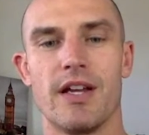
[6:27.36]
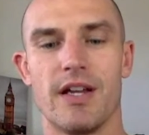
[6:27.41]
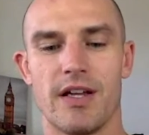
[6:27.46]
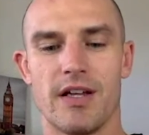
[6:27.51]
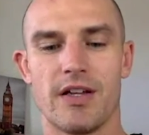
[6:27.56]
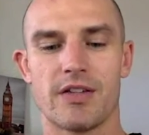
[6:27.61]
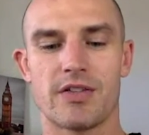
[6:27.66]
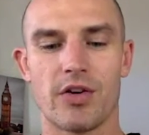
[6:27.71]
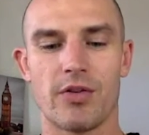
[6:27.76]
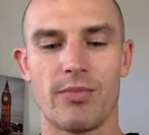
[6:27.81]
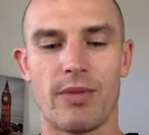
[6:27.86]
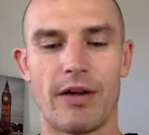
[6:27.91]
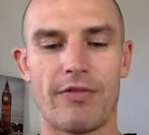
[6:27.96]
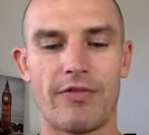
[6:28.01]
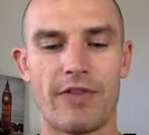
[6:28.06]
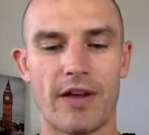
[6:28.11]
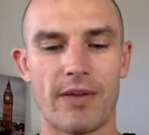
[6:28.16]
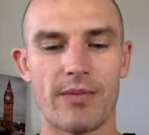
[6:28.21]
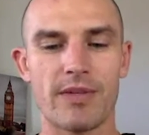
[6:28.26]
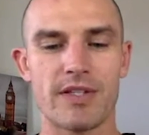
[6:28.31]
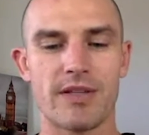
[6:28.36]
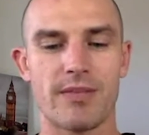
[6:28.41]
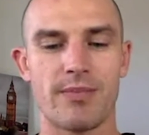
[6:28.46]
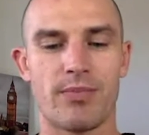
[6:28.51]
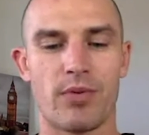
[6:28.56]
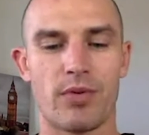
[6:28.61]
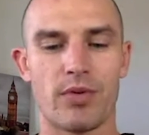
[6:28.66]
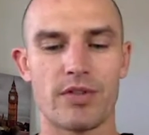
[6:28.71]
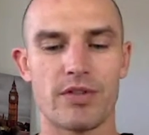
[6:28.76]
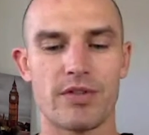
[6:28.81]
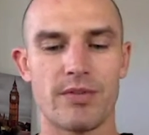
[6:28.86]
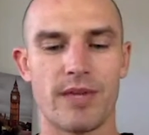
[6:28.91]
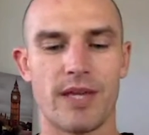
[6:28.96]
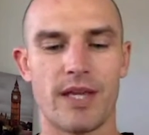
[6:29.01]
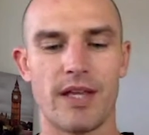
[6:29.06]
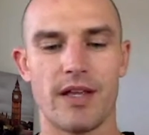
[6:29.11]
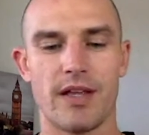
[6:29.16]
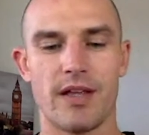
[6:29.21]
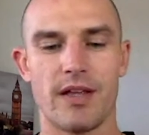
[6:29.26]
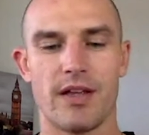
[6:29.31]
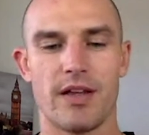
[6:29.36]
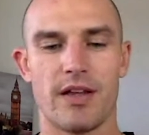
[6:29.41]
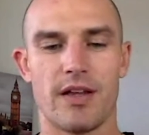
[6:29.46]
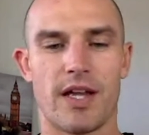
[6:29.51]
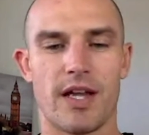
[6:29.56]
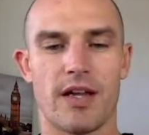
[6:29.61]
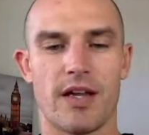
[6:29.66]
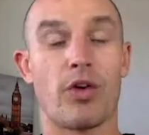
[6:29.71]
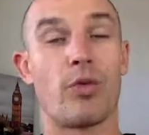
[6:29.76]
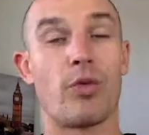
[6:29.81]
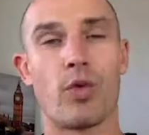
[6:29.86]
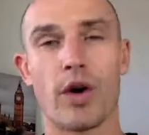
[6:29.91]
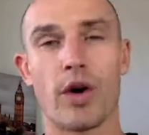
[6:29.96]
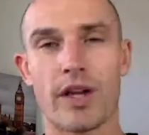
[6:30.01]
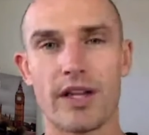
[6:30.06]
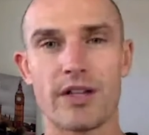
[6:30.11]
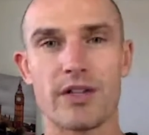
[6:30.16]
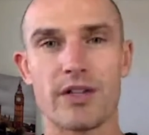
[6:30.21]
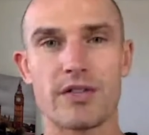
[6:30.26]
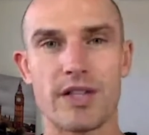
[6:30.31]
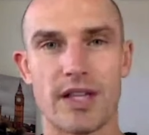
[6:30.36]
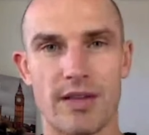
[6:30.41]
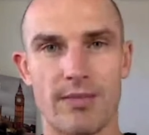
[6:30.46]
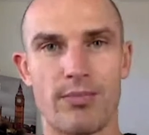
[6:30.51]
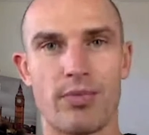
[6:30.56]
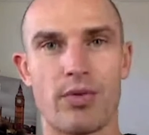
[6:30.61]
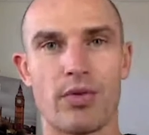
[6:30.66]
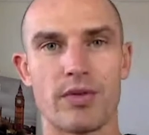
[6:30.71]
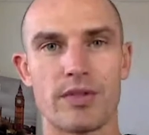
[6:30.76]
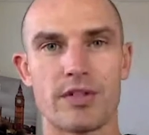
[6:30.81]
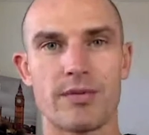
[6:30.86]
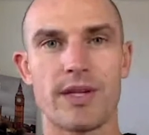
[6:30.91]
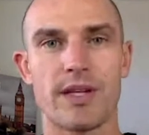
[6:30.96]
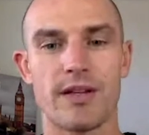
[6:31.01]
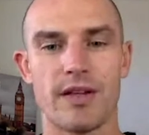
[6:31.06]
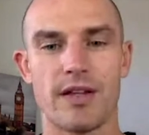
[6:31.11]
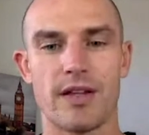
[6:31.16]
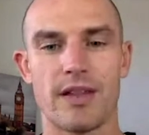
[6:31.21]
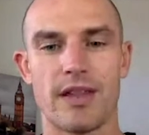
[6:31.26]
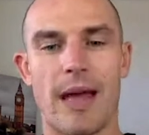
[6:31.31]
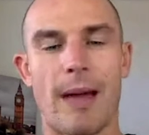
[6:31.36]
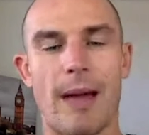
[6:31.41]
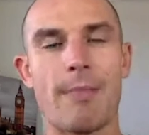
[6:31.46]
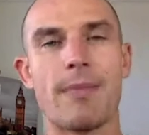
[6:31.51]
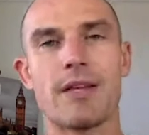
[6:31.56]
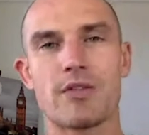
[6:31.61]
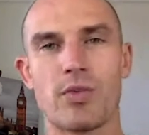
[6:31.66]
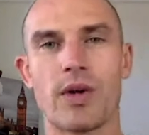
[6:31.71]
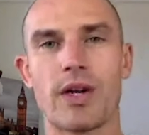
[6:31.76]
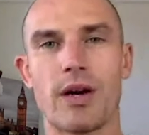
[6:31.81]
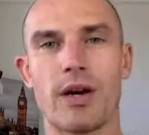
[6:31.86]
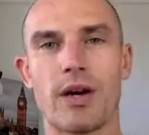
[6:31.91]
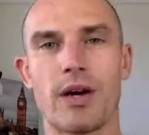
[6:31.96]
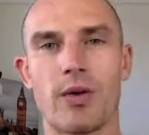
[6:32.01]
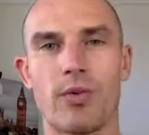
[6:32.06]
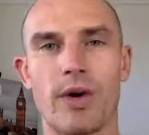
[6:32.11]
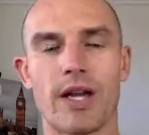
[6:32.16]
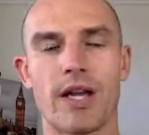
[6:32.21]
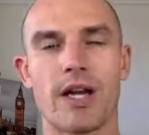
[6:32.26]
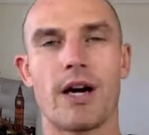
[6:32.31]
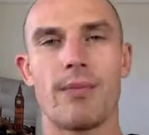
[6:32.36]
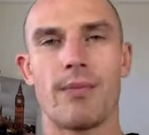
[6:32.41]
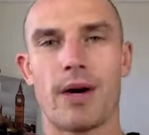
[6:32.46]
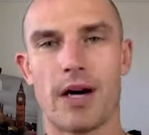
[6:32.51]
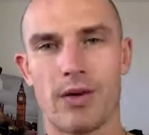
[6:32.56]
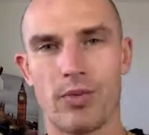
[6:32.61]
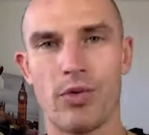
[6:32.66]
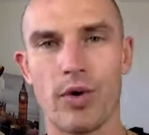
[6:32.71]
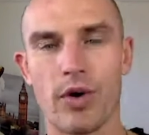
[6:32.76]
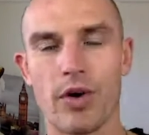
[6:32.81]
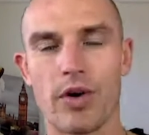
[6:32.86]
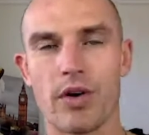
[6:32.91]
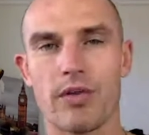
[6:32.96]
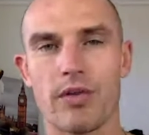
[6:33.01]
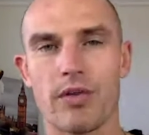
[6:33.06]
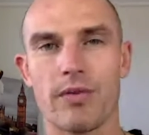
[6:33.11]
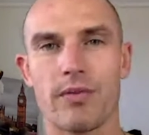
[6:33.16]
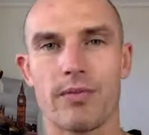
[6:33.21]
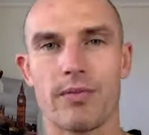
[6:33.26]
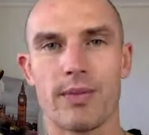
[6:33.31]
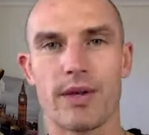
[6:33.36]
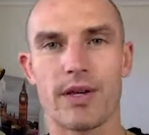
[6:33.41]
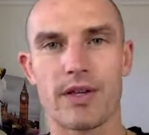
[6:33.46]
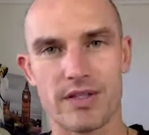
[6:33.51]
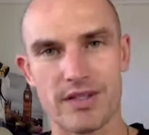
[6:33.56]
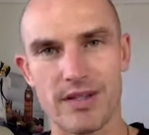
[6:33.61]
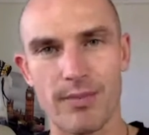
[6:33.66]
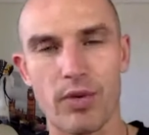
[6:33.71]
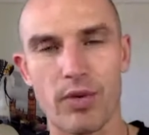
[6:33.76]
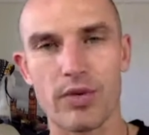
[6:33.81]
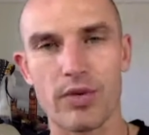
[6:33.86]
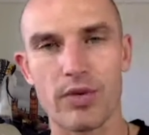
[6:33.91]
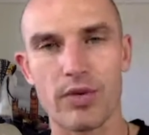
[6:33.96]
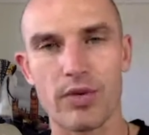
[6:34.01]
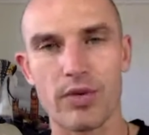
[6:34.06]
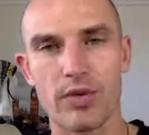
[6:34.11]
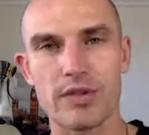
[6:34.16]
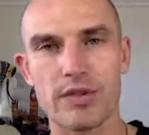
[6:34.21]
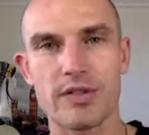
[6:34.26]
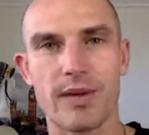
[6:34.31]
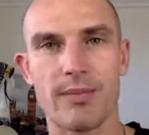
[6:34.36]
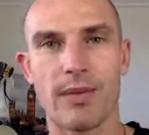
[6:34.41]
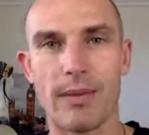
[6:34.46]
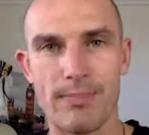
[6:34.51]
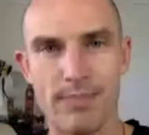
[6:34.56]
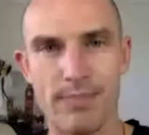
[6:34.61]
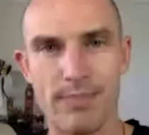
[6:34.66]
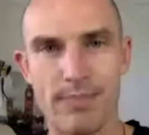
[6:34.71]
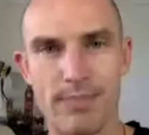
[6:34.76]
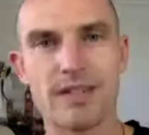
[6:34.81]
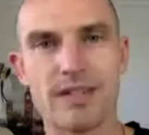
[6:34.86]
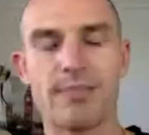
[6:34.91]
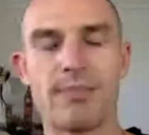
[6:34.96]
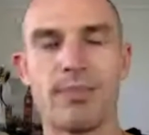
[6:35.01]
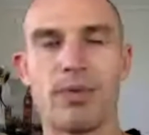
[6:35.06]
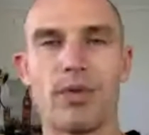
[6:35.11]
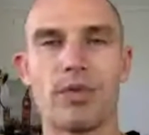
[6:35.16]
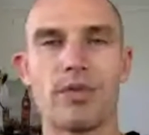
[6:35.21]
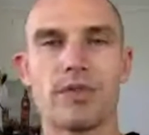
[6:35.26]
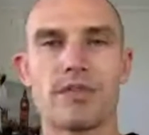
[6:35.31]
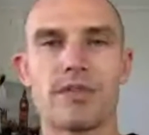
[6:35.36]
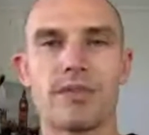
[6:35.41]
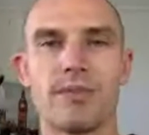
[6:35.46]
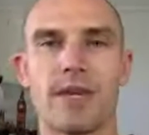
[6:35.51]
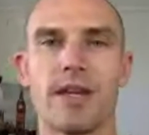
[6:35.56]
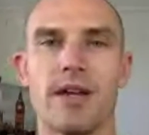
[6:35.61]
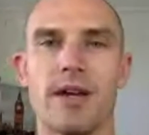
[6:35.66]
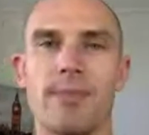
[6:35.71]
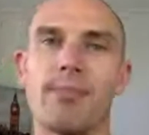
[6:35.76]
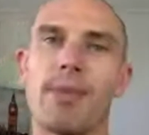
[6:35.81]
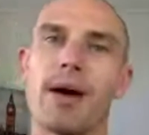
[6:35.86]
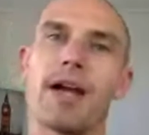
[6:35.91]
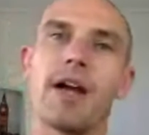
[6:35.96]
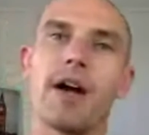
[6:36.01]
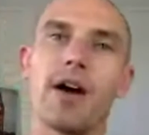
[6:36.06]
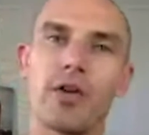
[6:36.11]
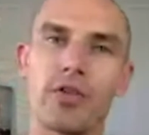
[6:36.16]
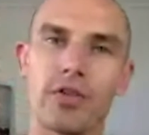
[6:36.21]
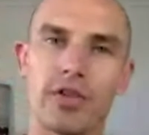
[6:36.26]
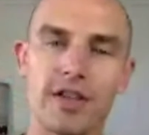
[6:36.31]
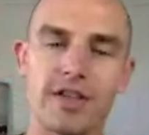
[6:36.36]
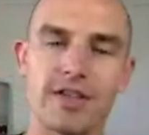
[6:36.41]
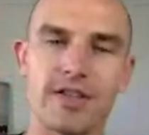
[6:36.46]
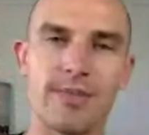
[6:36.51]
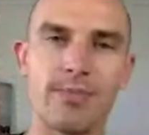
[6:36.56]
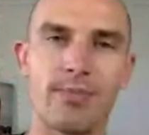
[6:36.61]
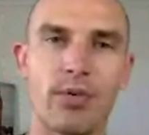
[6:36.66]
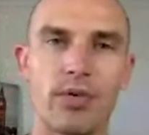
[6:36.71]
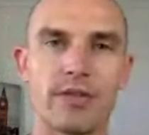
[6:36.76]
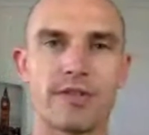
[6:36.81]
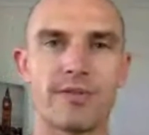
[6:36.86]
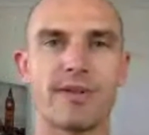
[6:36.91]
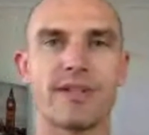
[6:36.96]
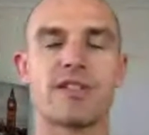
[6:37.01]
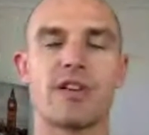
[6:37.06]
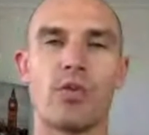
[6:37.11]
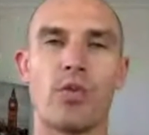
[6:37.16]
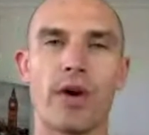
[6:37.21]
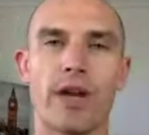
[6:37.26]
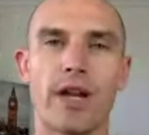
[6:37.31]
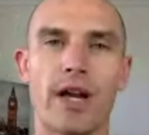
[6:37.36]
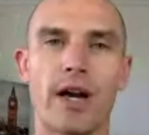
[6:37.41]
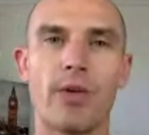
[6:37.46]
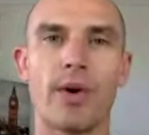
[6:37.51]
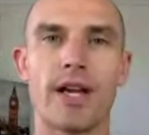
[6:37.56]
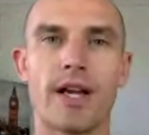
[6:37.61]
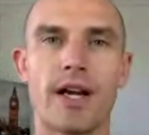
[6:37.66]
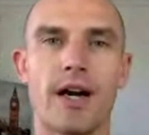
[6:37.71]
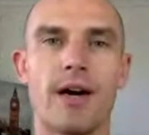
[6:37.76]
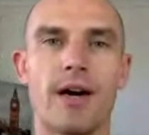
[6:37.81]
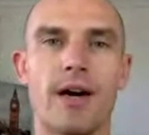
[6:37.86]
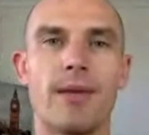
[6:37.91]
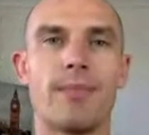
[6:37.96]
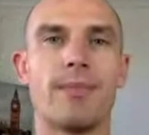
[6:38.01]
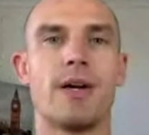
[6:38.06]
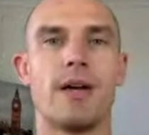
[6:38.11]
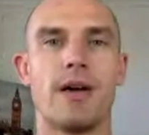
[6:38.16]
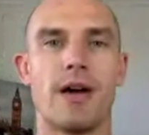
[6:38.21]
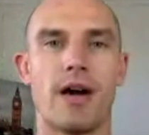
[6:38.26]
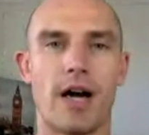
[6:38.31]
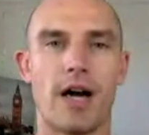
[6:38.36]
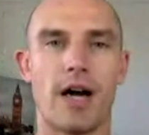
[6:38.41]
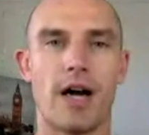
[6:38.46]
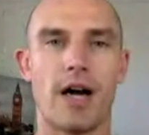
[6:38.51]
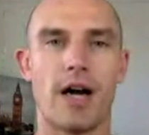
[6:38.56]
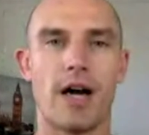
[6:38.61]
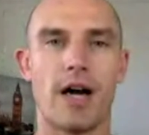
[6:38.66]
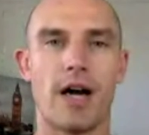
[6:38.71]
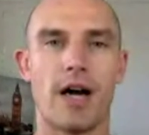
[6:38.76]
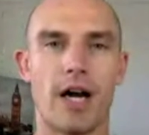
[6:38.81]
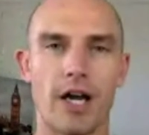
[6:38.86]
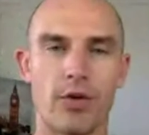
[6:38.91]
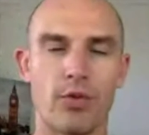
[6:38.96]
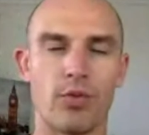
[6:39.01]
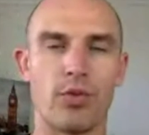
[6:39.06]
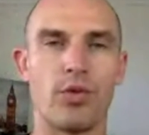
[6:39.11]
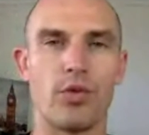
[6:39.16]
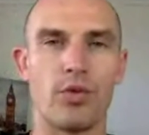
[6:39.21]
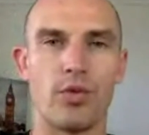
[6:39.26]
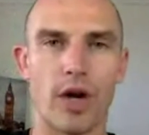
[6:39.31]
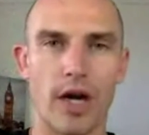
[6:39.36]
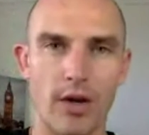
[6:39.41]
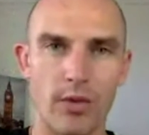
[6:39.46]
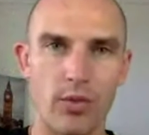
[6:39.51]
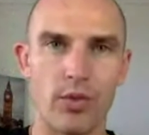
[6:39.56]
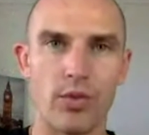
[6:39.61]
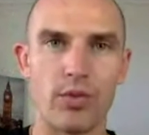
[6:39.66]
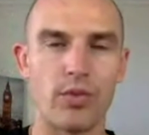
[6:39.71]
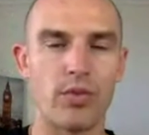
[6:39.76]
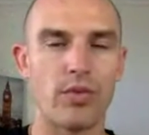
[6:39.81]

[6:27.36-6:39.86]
So my family is important to me, or work is important to me. That means when I wake up, I will work because it's important to me. My business is important to me. My health is important to me. So when I wake up, I will,